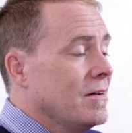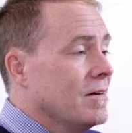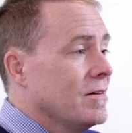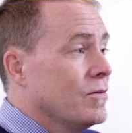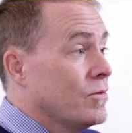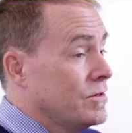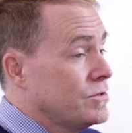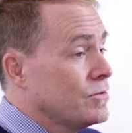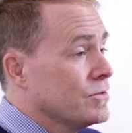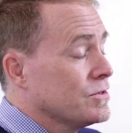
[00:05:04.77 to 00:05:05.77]
uh, or it's
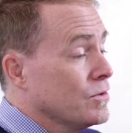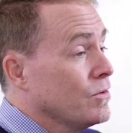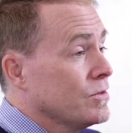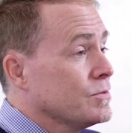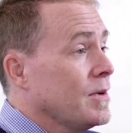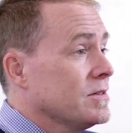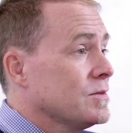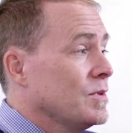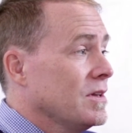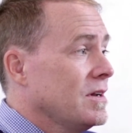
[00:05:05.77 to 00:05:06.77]
your sole
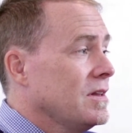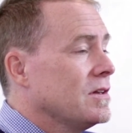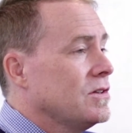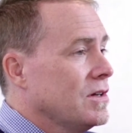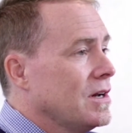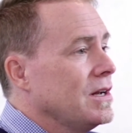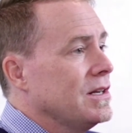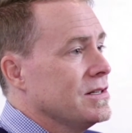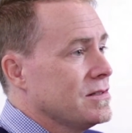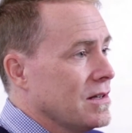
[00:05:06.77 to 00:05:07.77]
responsibility, then you're gonna need
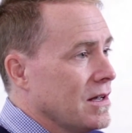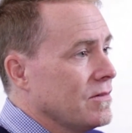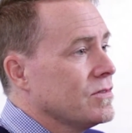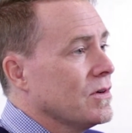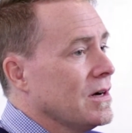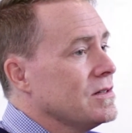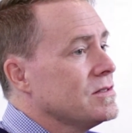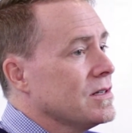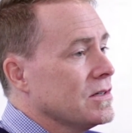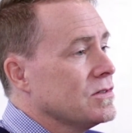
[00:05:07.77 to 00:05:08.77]
to save. So I'd
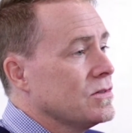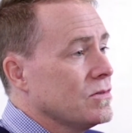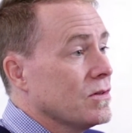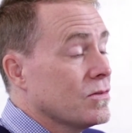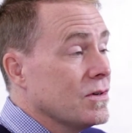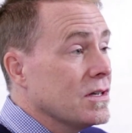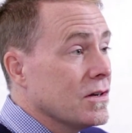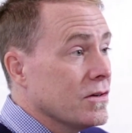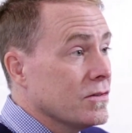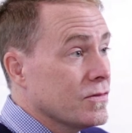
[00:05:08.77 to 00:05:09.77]
say two to three
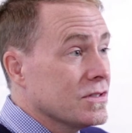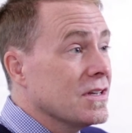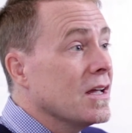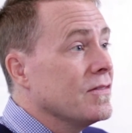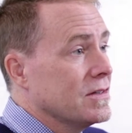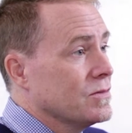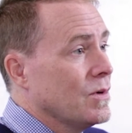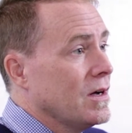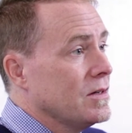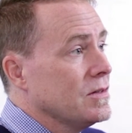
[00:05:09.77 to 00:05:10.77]
years for savings
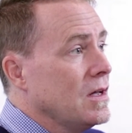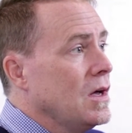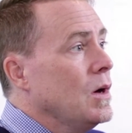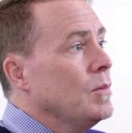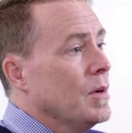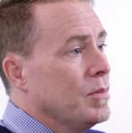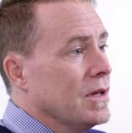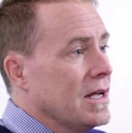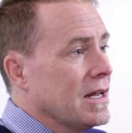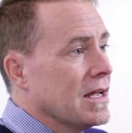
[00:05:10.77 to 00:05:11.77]
wise, but
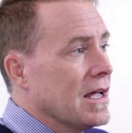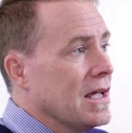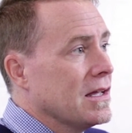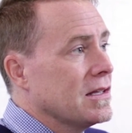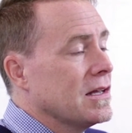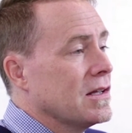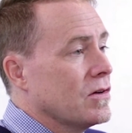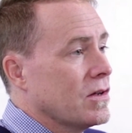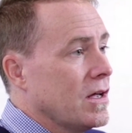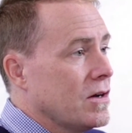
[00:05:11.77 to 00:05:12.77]
planning ahead, getting
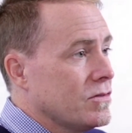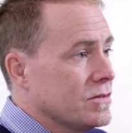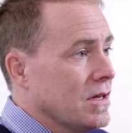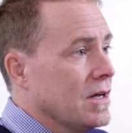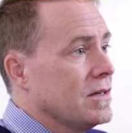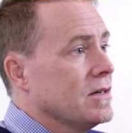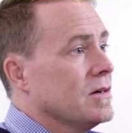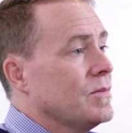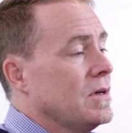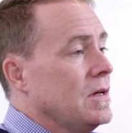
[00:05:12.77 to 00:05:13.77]
your caterers lined
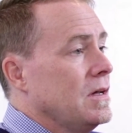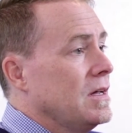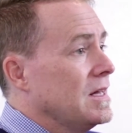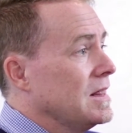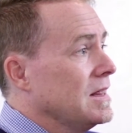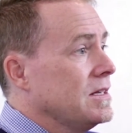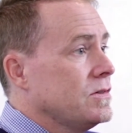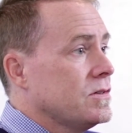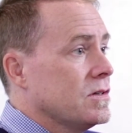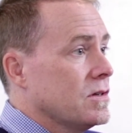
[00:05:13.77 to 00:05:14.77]
up, at
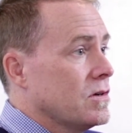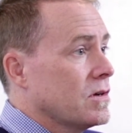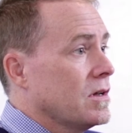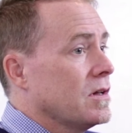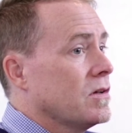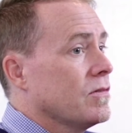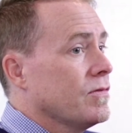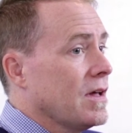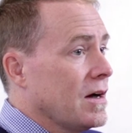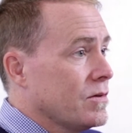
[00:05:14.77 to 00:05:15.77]
least a year, getting your
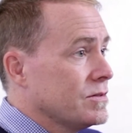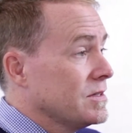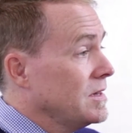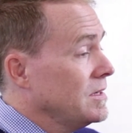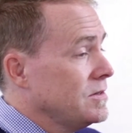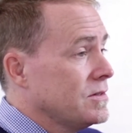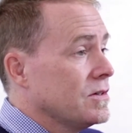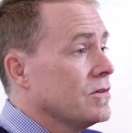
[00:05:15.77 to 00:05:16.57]
flowers at least a